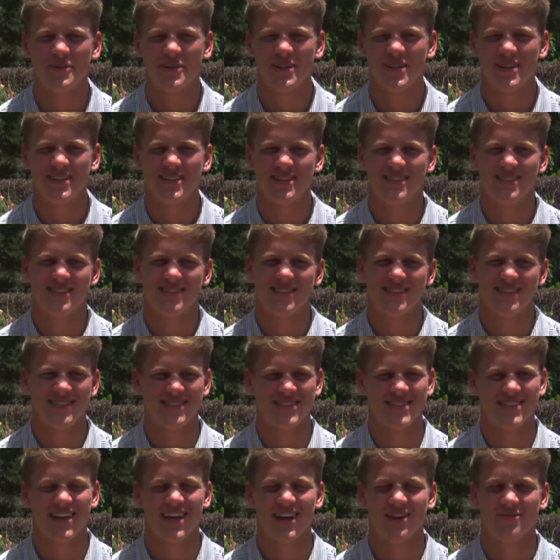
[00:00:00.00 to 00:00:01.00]
but
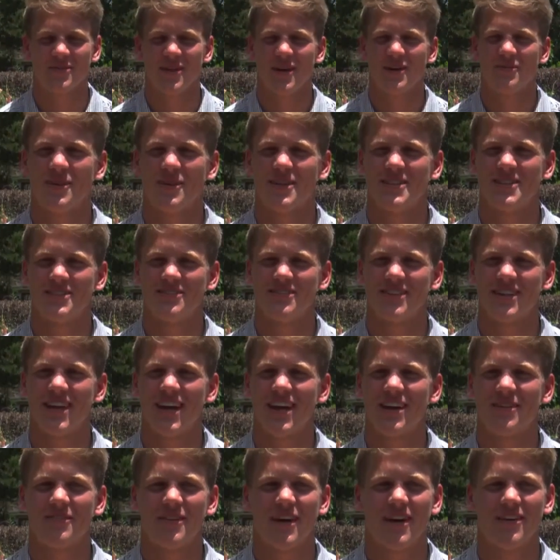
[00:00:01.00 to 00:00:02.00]
I'm much of a
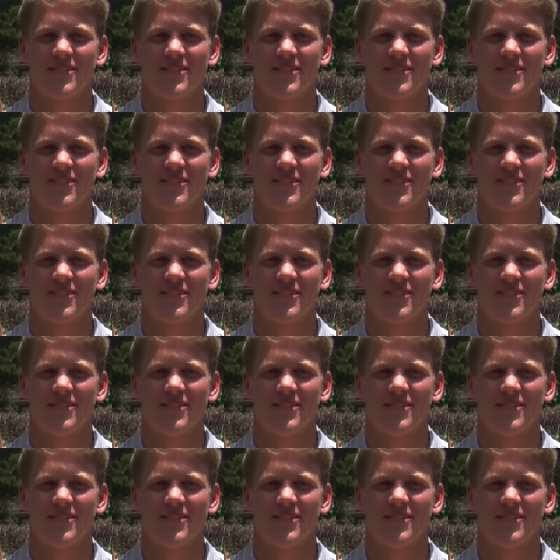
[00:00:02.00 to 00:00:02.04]
gamer.